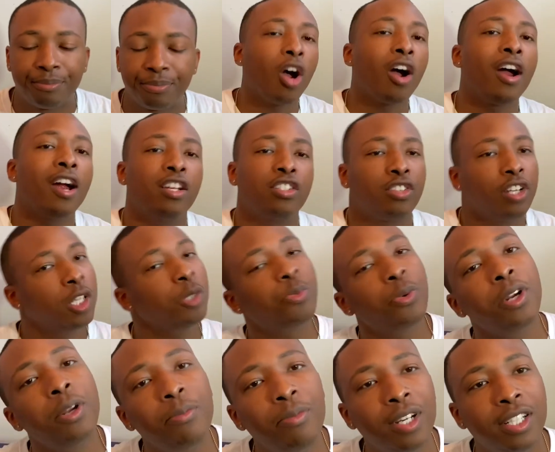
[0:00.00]
All right, so that's
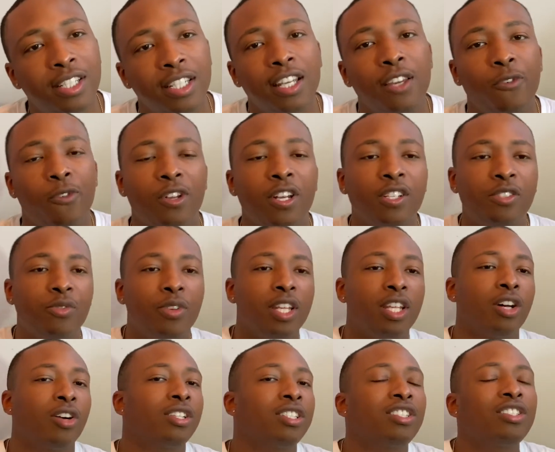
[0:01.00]
pretty much it for this
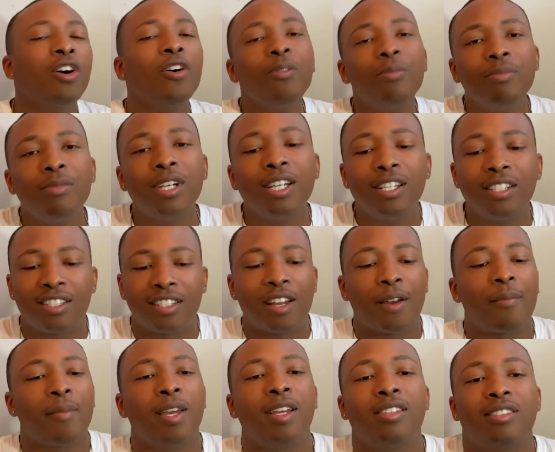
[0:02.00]
video. It's so much, I
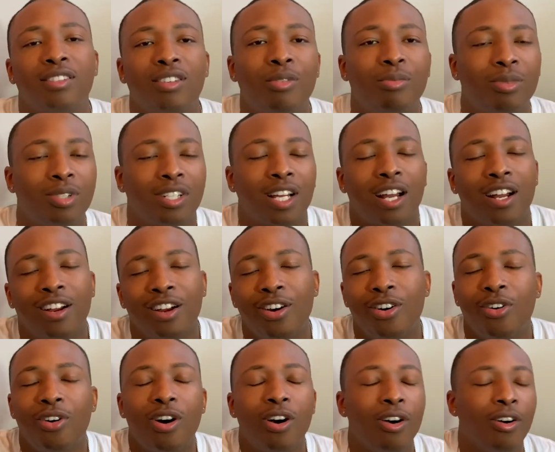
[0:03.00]
mean, so much I can
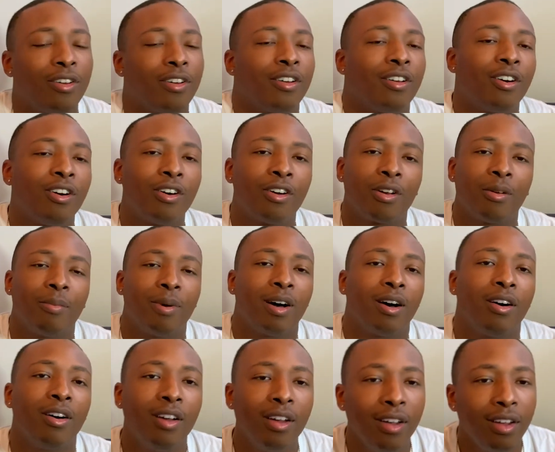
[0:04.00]
go on and on
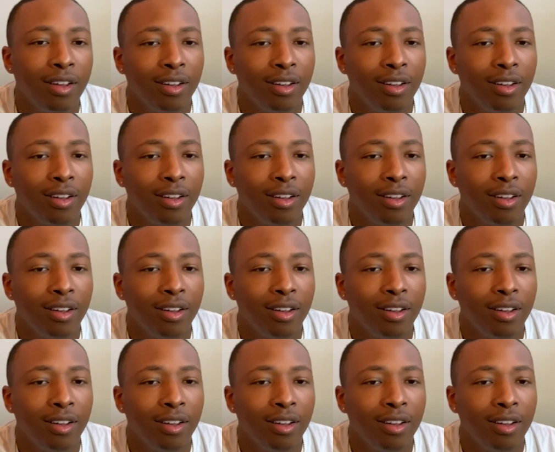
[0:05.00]
about.